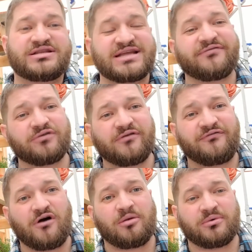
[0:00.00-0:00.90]
Different
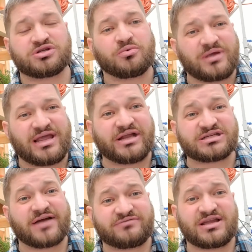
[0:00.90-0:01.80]
farmers, we
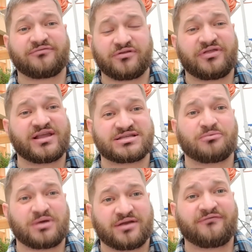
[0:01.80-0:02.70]
each have different things
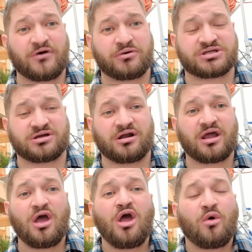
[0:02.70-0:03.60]
that we can focus on.
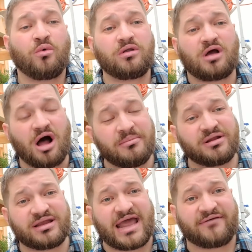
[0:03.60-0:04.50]
We'll
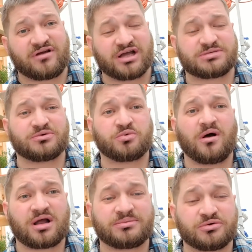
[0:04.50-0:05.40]
commonly have customers
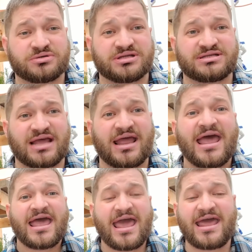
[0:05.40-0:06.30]
walk up to us and say,
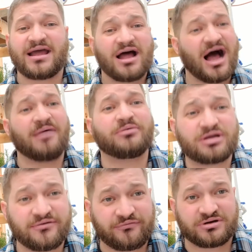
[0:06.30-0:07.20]
Hey, I'm
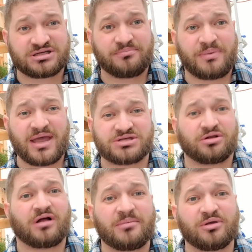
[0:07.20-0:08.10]
looking for some
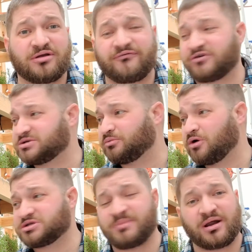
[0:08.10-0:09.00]
basil. I'm looking for some
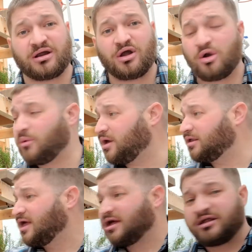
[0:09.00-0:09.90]
rosemary.
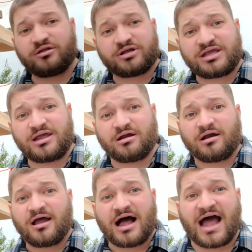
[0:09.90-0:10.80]
Well, look
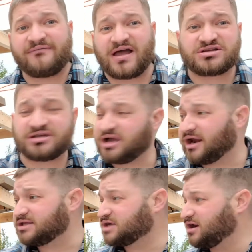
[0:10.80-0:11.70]
here. I've actually
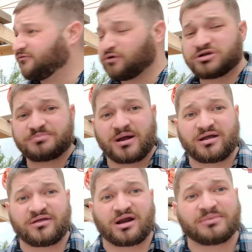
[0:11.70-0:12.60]
got a ton of
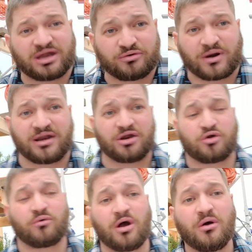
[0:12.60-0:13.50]
rosemary that I'm getting ready to
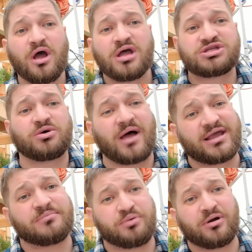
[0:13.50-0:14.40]
grow so I
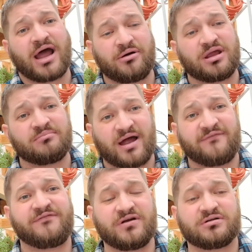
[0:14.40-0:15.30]
can put out in my
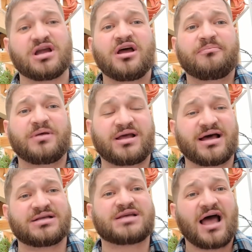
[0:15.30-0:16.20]
field
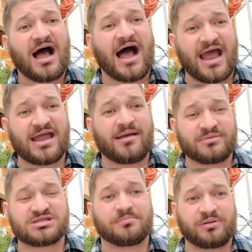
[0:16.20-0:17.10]
because I am
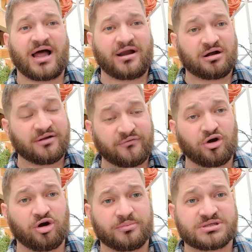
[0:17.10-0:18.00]
a supplier of
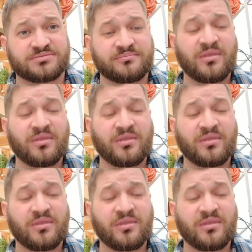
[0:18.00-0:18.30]
herbs.